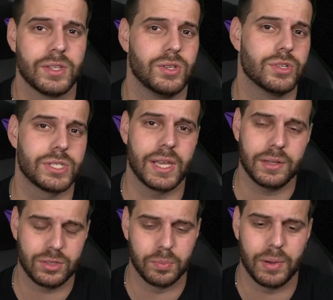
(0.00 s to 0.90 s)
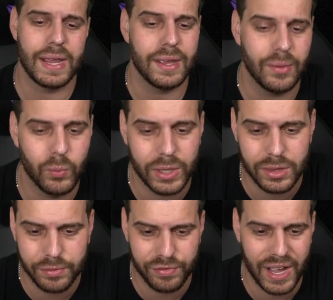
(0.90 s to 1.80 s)
You're set to play with
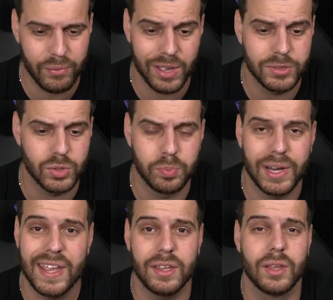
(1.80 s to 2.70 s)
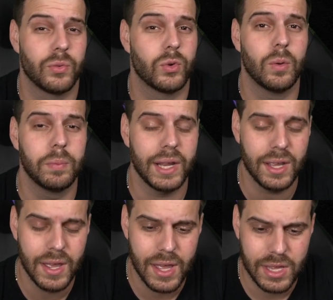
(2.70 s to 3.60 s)
FiveM to play roleplay.
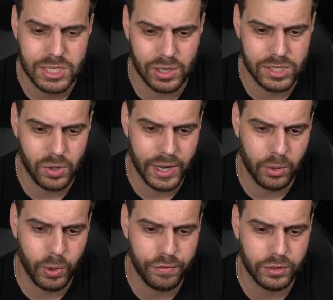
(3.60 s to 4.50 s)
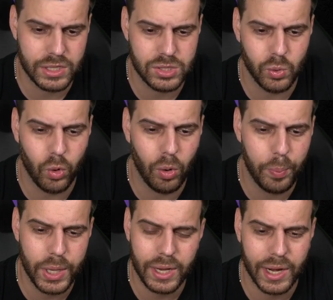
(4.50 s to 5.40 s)
So let's go ahead and wait for this to
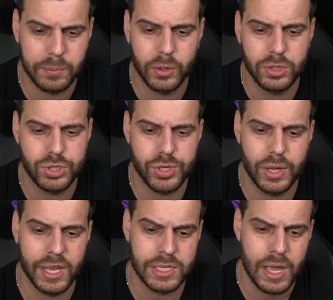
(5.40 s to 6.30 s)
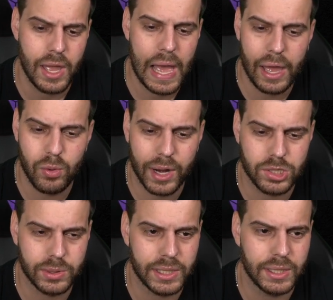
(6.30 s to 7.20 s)
open and I'm going to show you guys how to
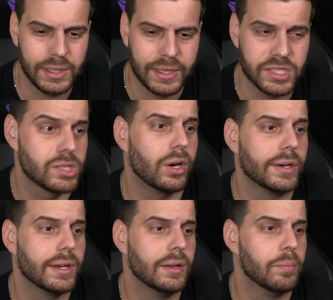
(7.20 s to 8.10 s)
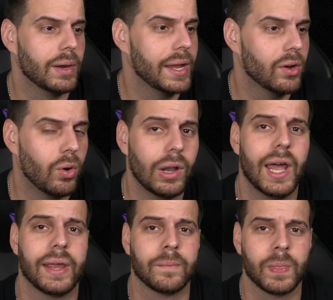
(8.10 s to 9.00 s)
actually get started in playing
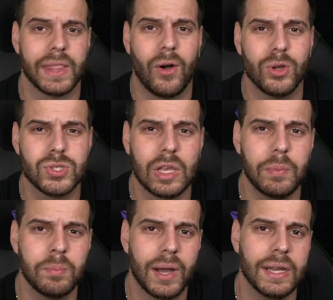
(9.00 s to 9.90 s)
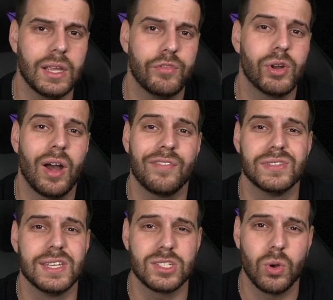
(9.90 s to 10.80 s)
online. Now, also keep in mind, if you don't have
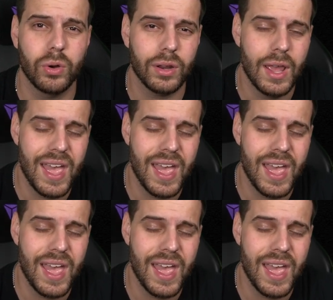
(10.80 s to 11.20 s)
Discord,